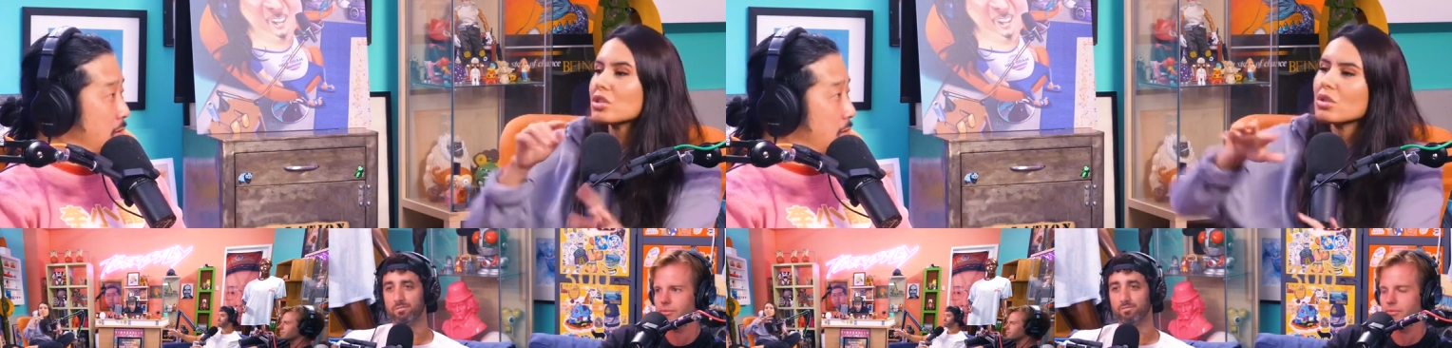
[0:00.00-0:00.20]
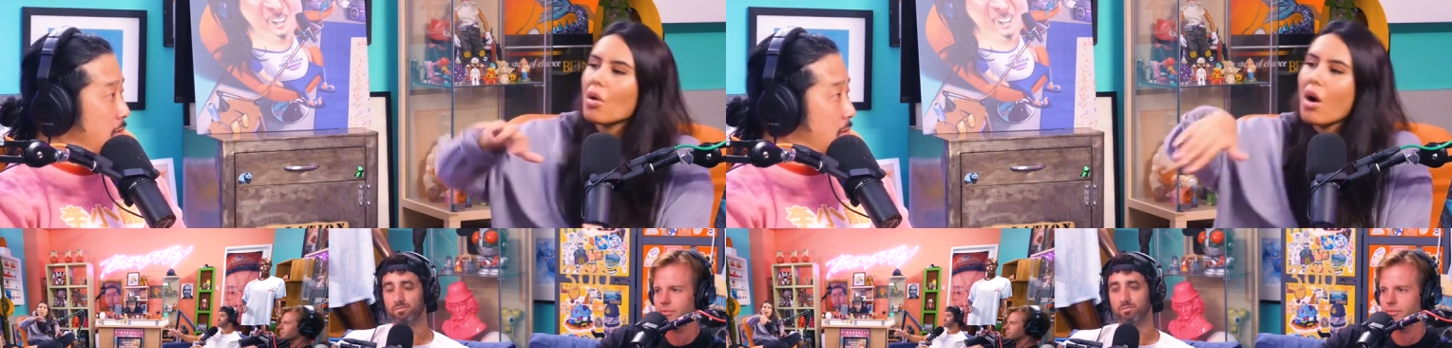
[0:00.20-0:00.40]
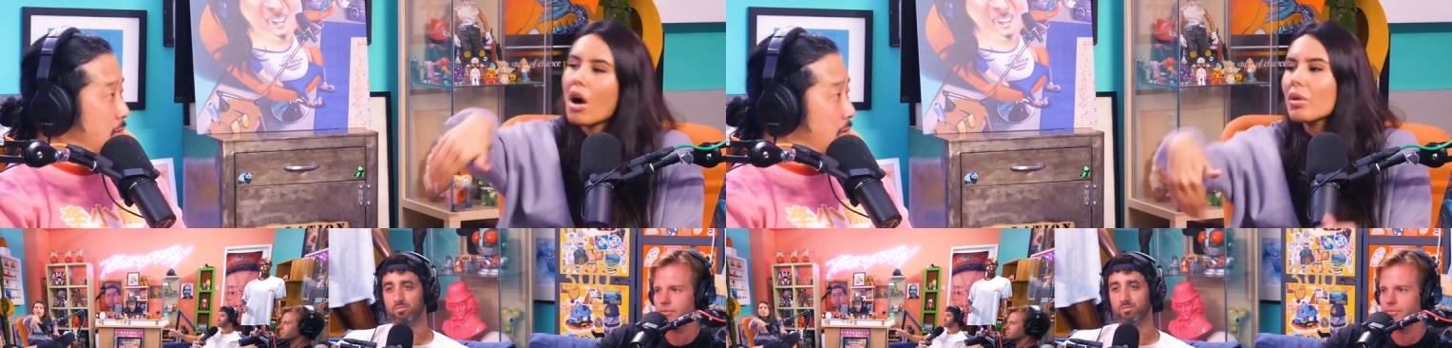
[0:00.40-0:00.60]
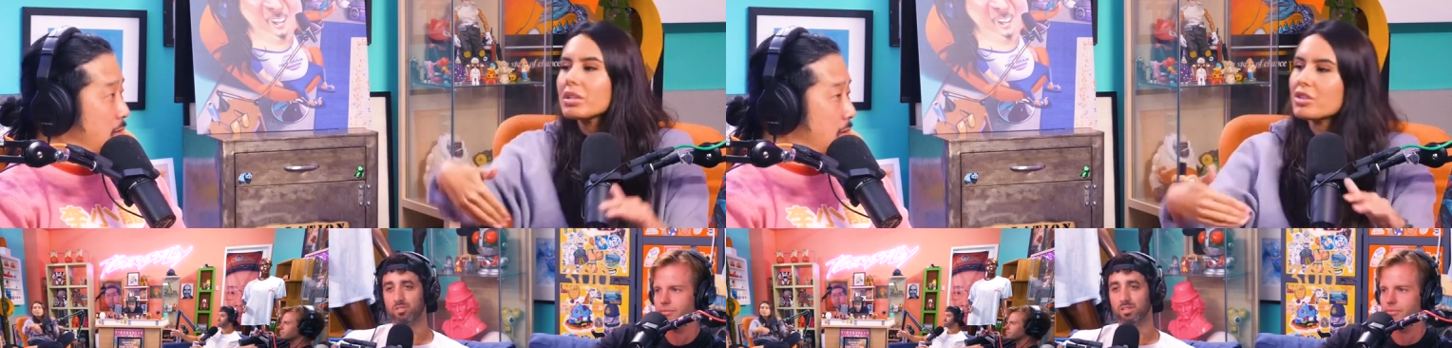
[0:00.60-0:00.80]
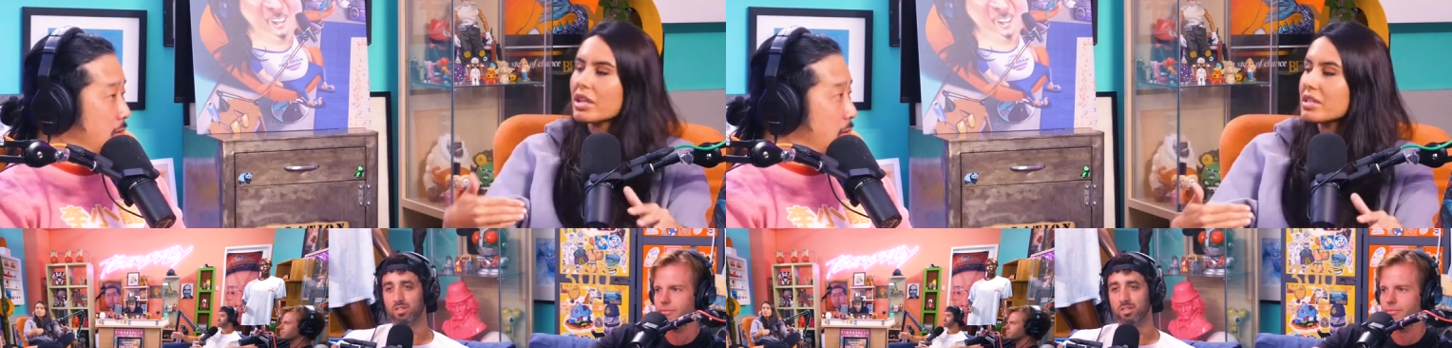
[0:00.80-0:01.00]
Speaker 1: There's no
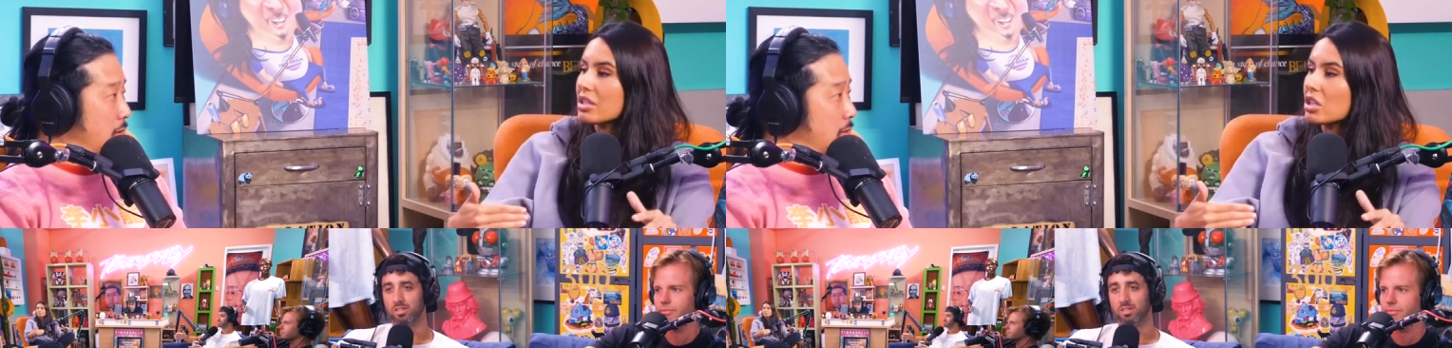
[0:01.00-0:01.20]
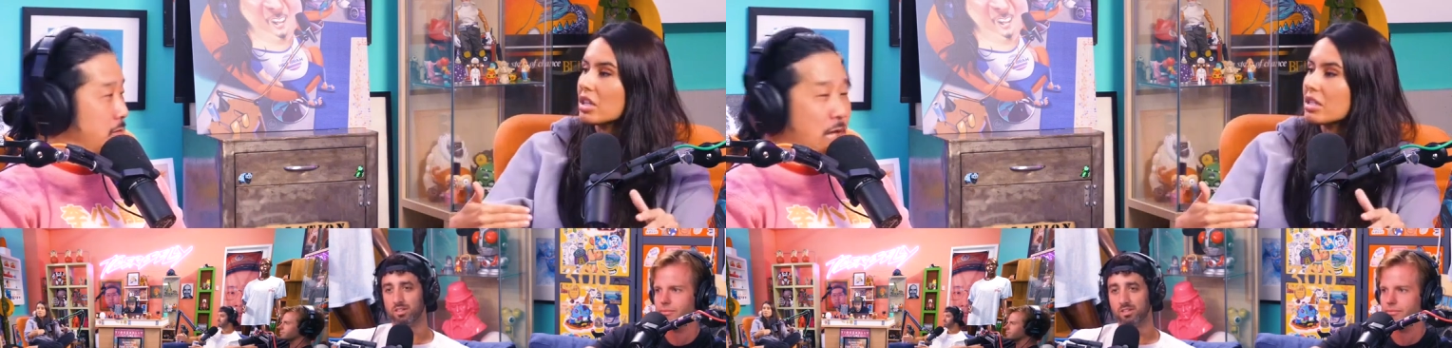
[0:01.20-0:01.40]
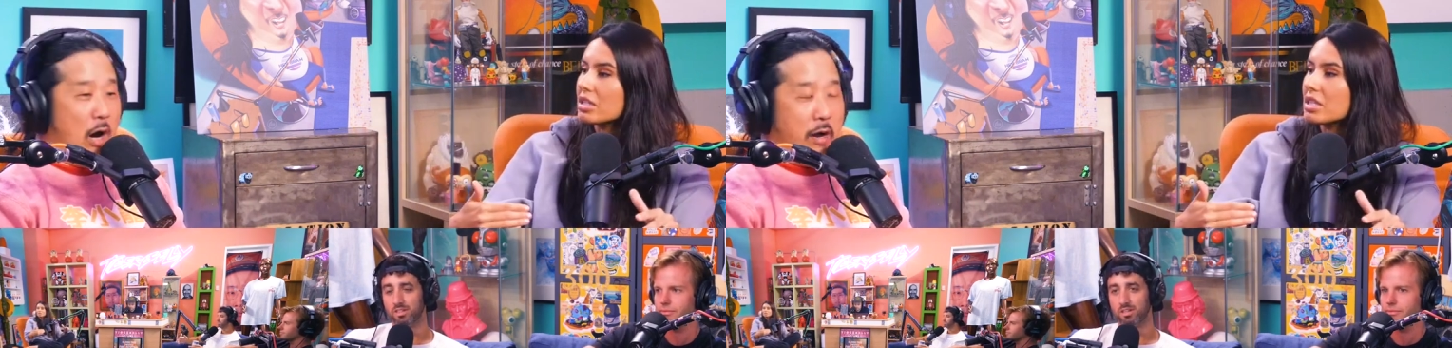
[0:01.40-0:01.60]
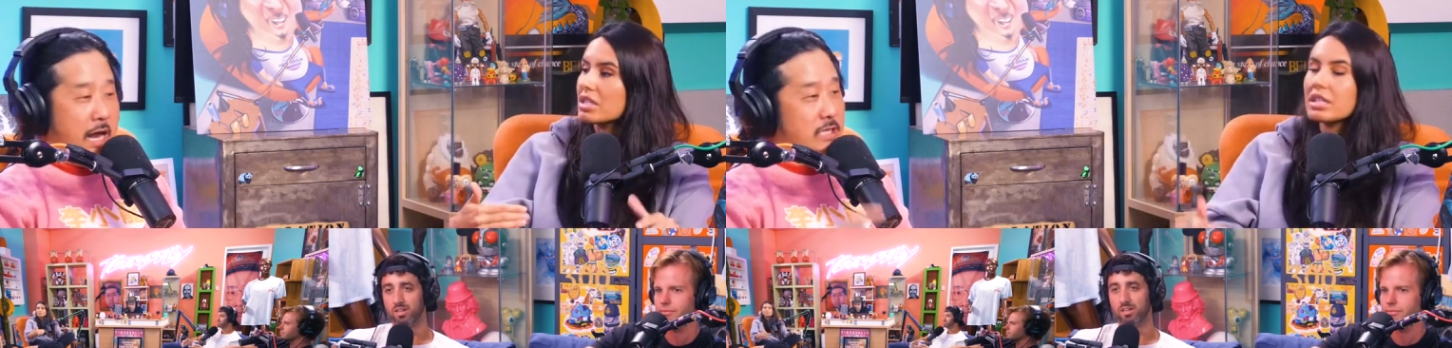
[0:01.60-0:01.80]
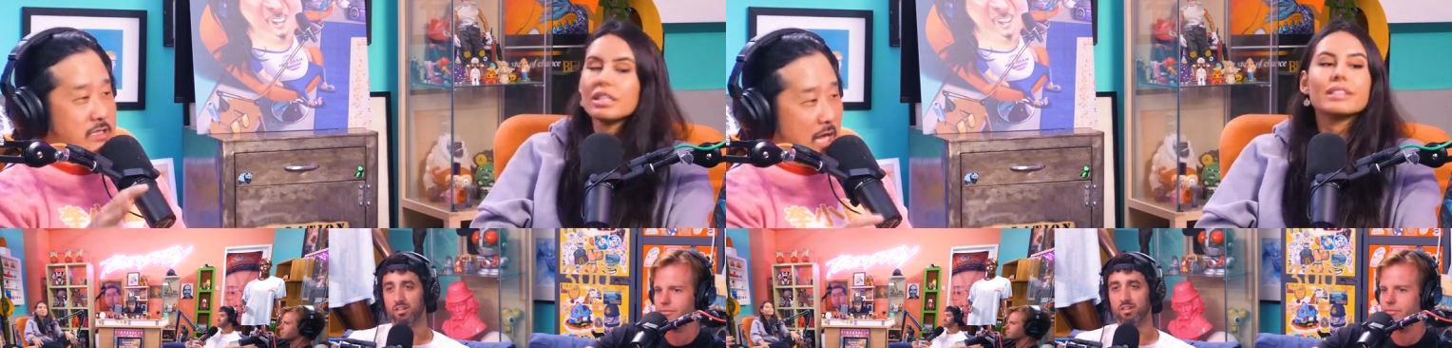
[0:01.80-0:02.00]
awkward transition.
Speaker 2: No,
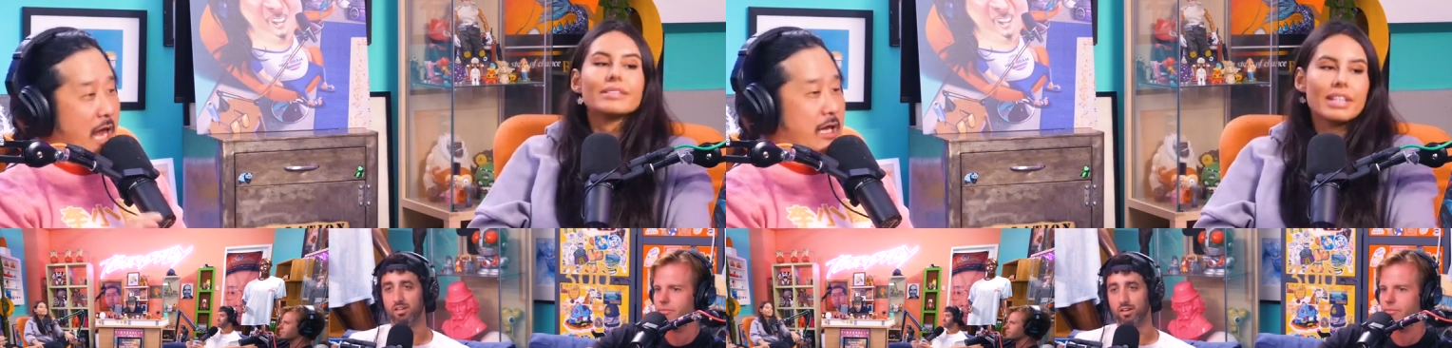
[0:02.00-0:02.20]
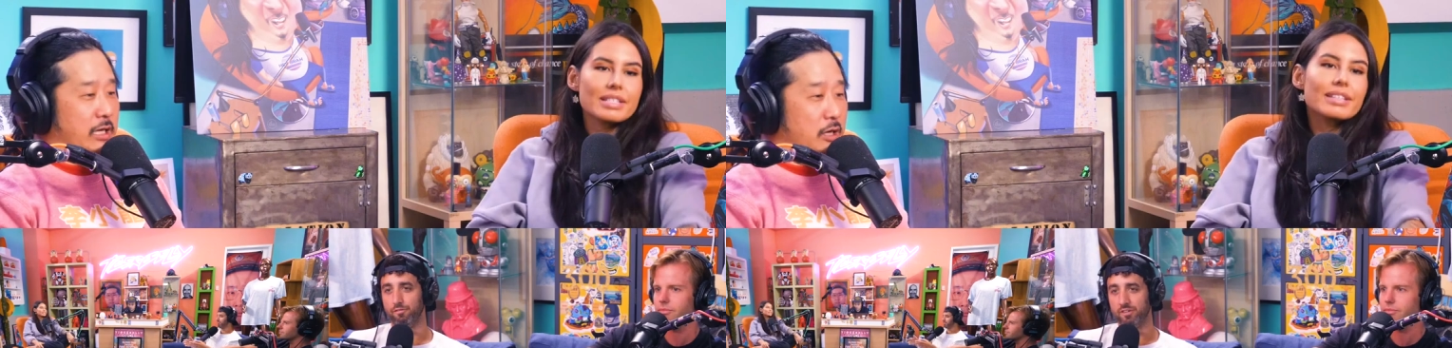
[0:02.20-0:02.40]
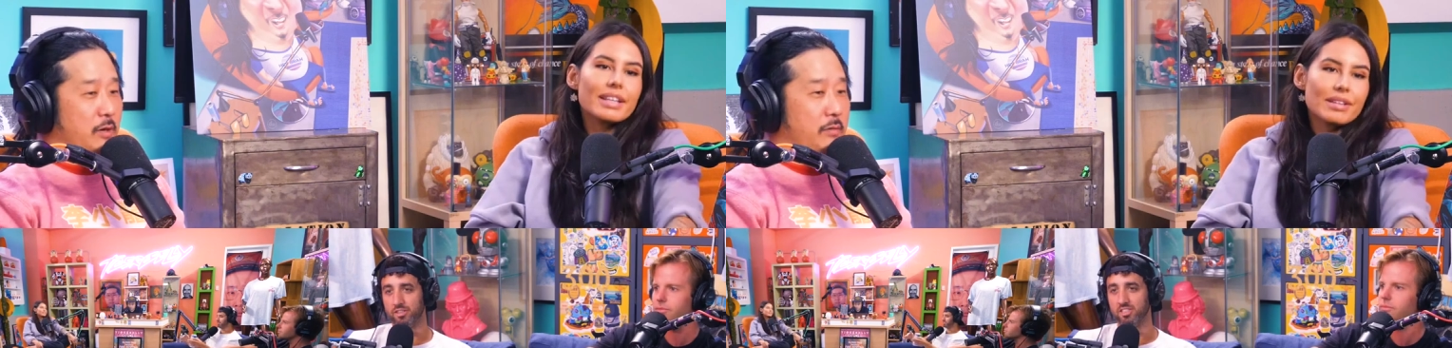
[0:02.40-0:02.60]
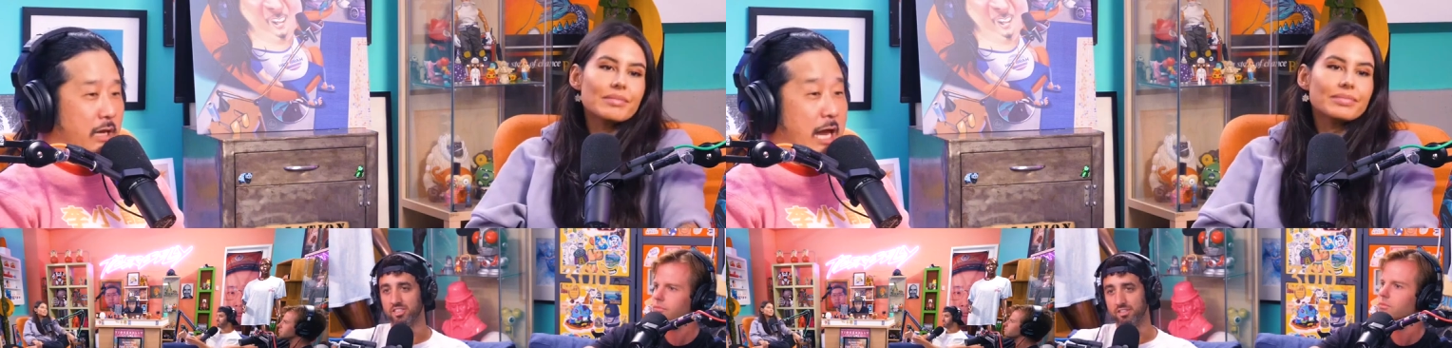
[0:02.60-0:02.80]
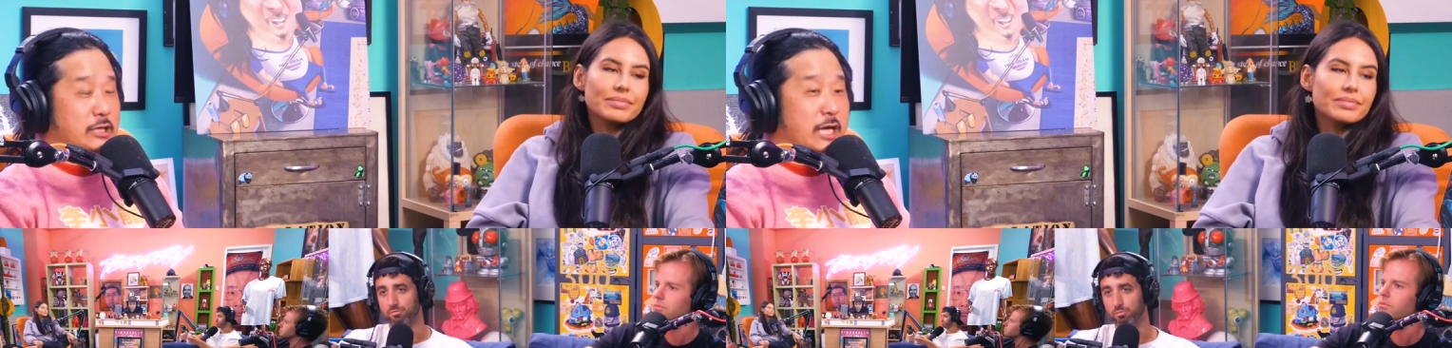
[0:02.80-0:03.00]
it's like,
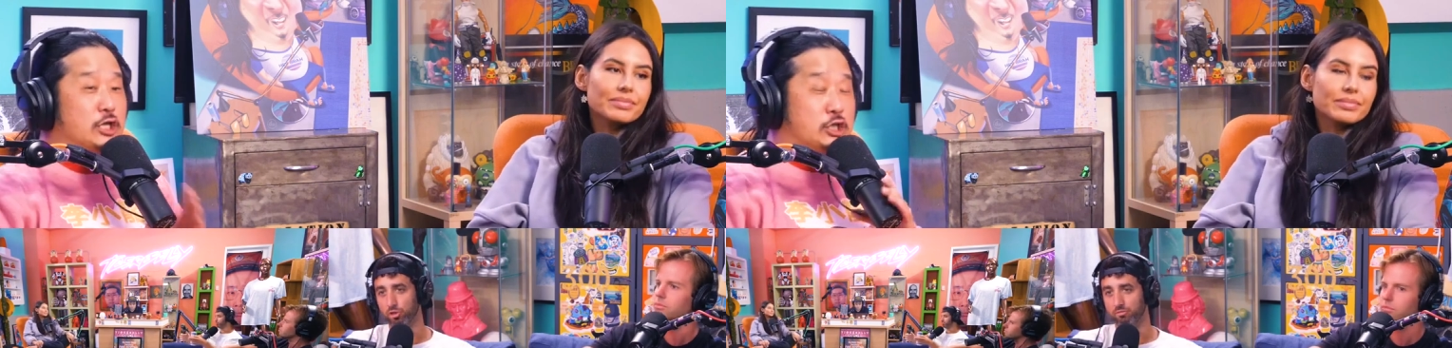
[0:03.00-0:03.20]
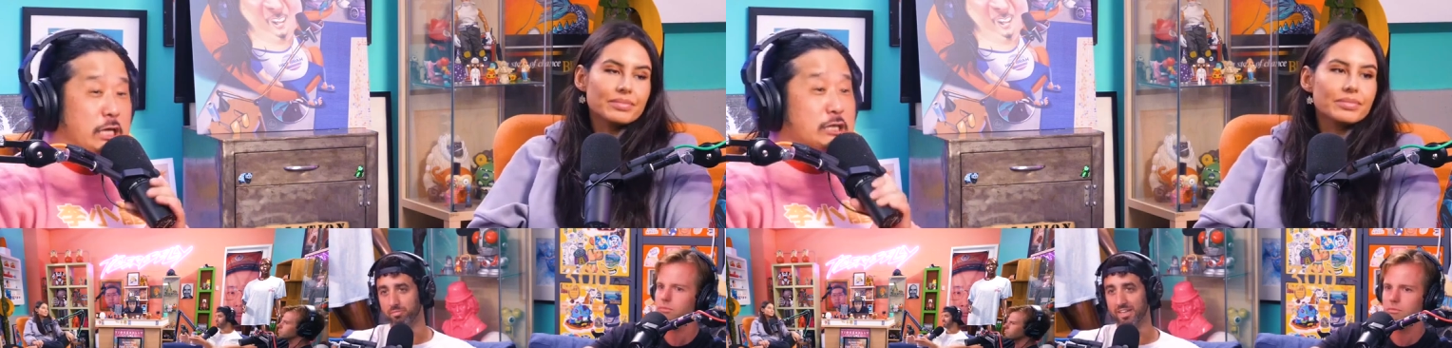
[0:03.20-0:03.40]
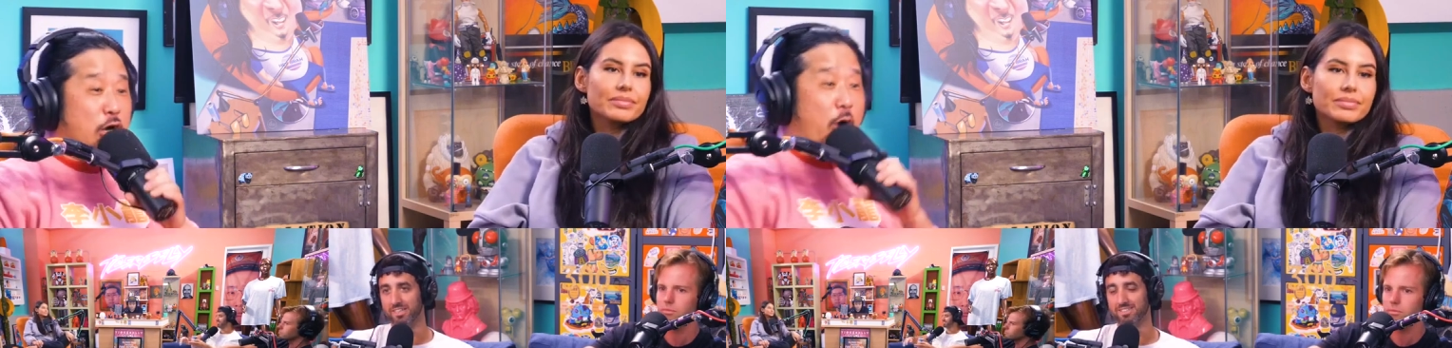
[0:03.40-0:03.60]
efficiency, you know, it's like she's